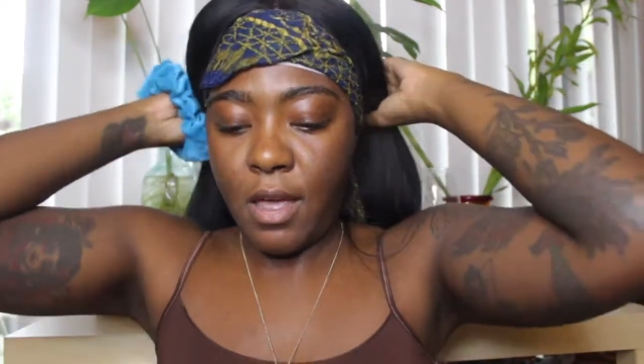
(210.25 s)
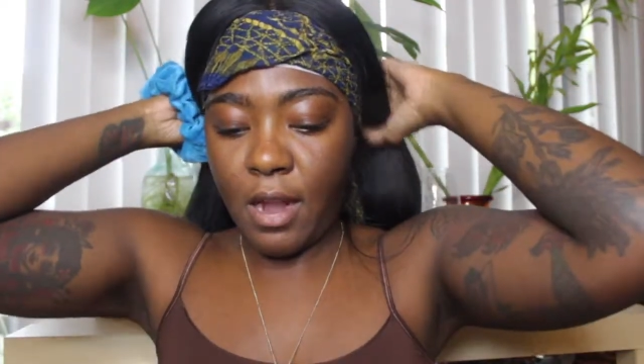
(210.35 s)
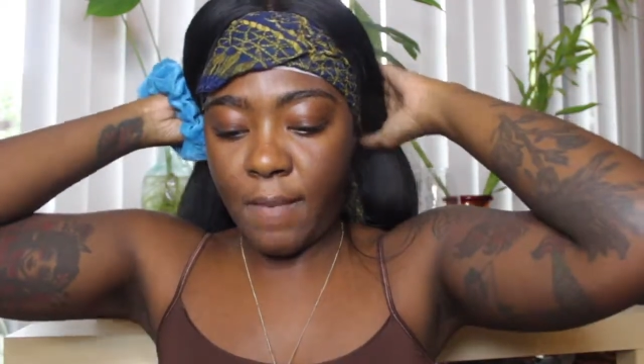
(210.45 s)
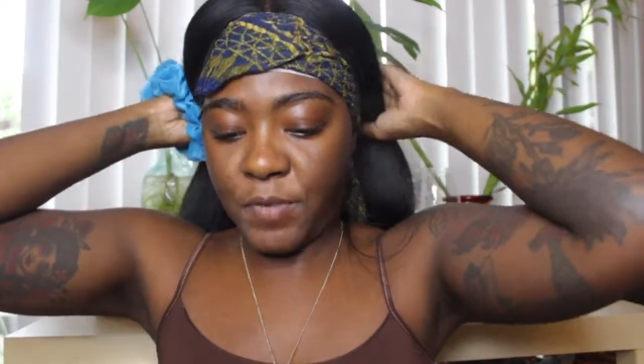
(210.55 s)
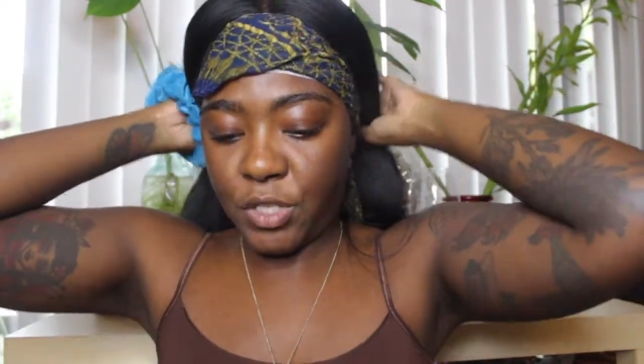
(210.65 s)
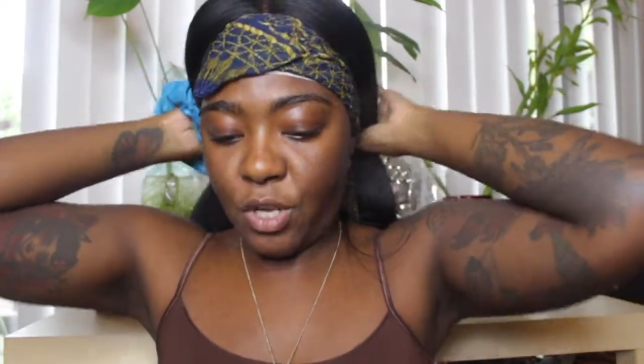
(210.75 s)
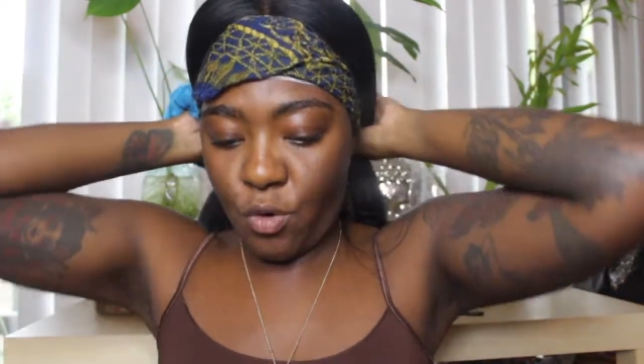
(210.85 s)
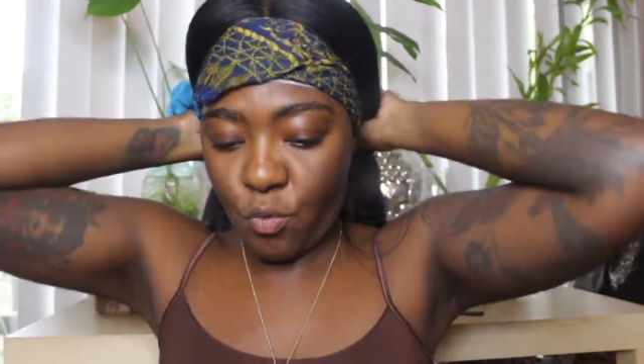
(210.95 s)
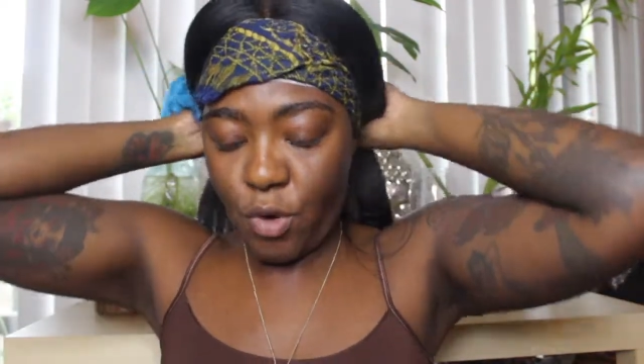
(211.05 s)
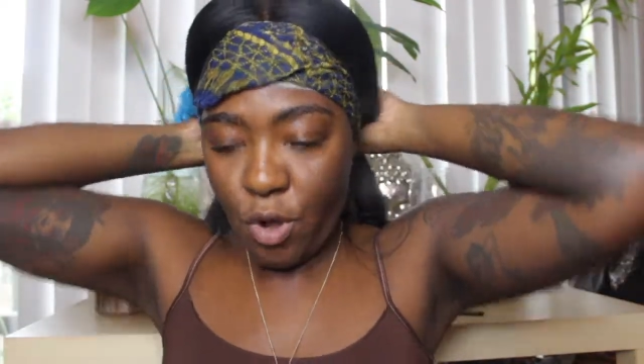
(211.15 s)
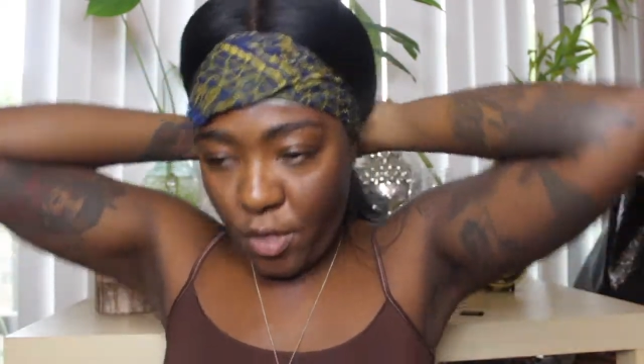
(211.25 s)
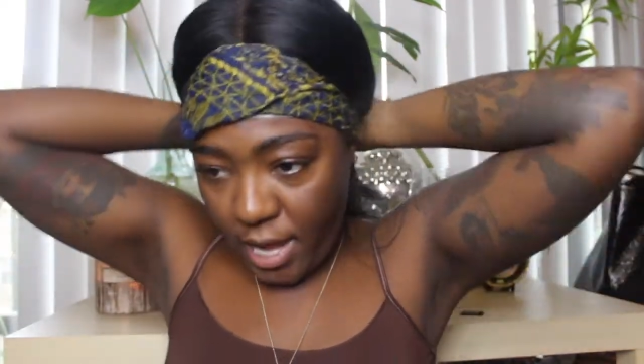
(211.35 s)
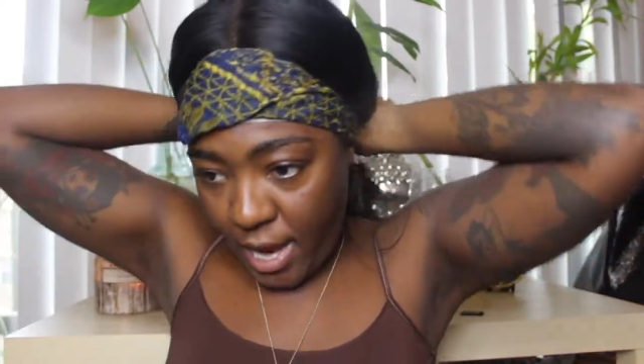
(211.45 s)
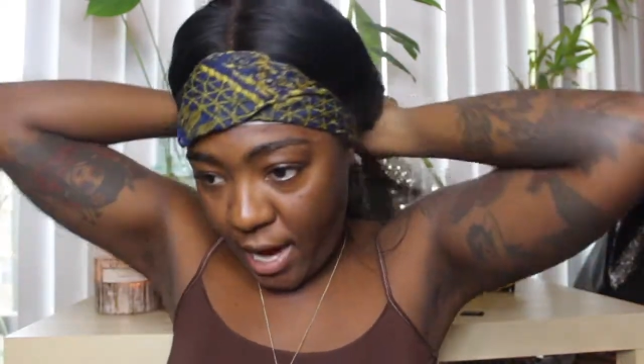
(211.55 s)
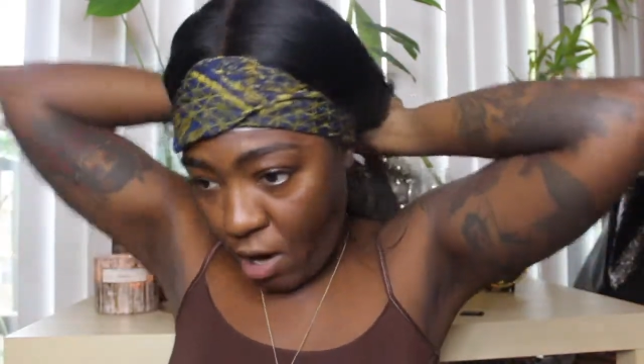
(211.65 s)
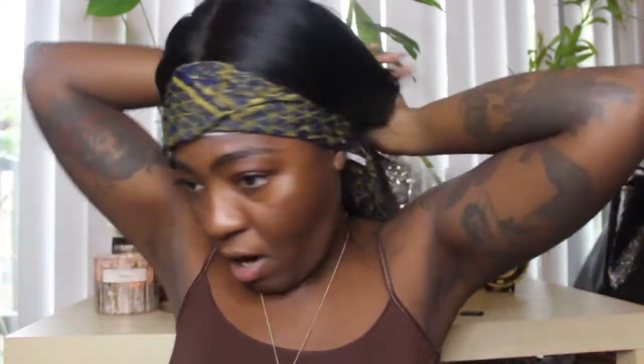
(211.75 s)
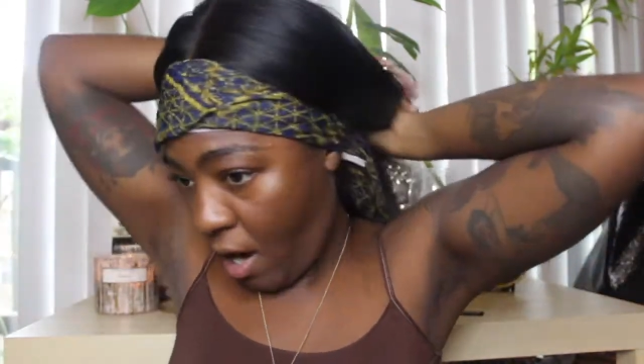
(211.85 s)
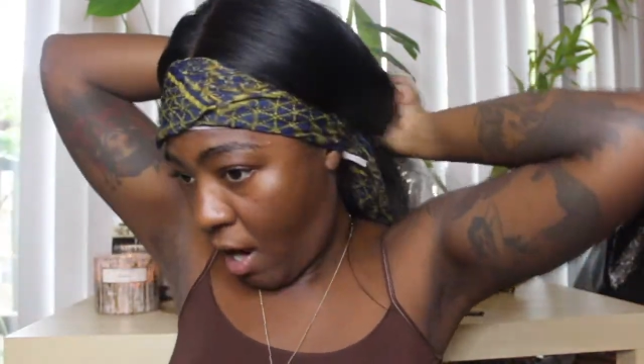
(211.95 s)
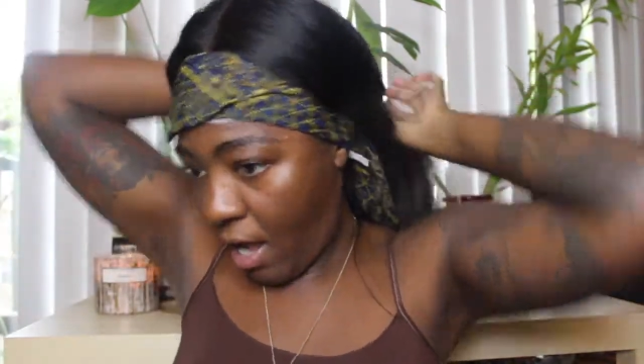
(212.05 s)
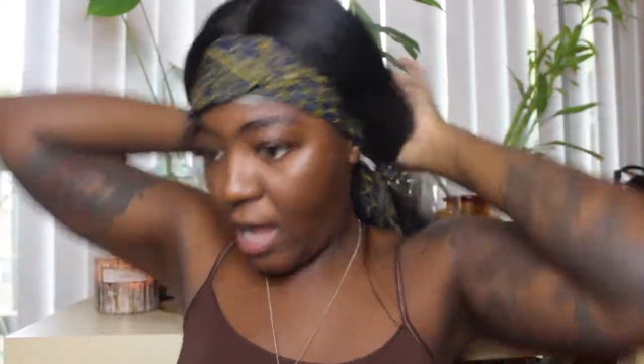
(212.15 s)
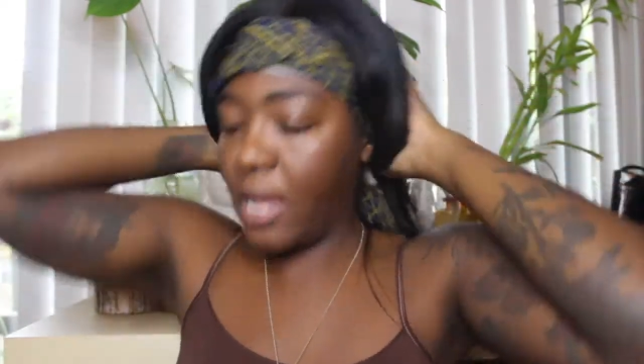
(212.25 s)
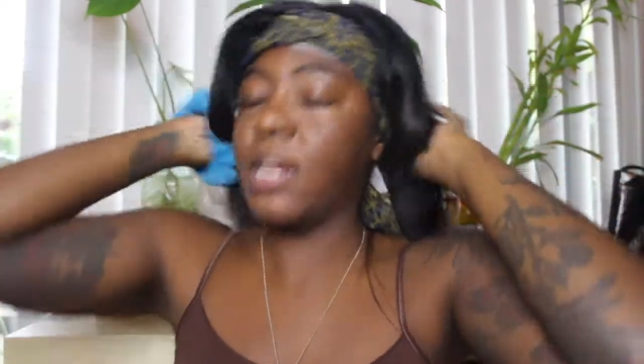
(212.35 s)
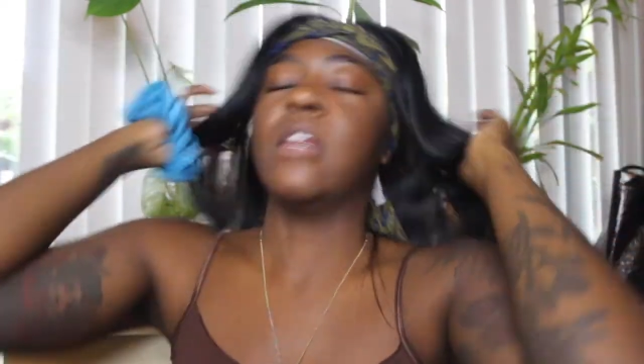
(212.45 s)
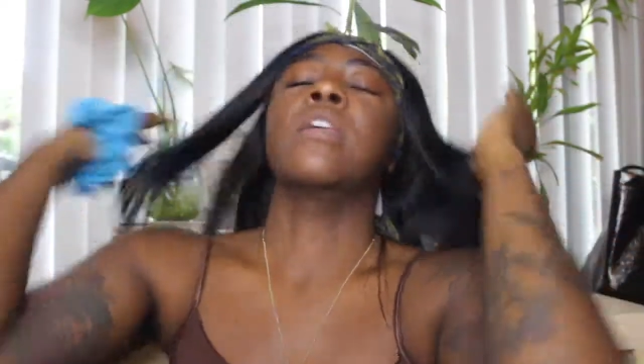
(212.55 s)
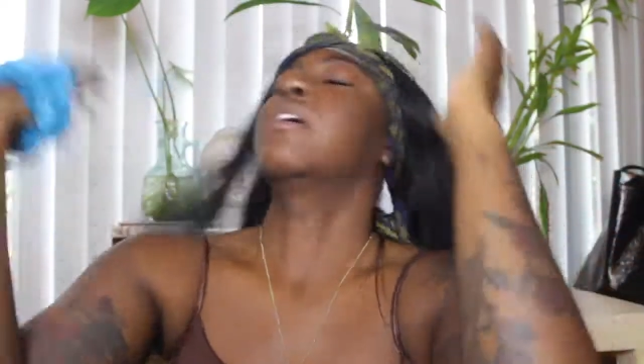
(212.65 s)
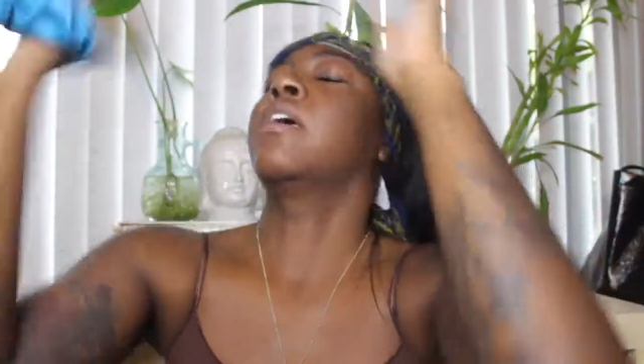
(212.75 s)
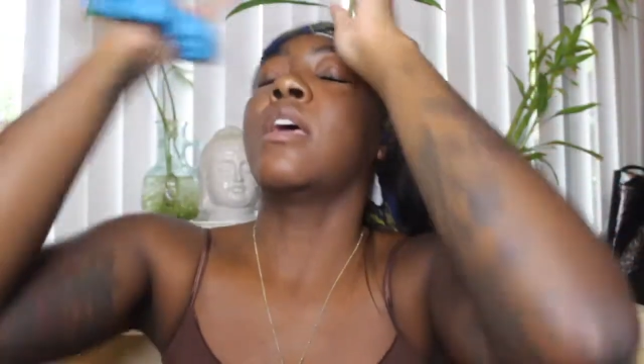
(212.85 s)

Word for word: And I'm just gonna roll the hair on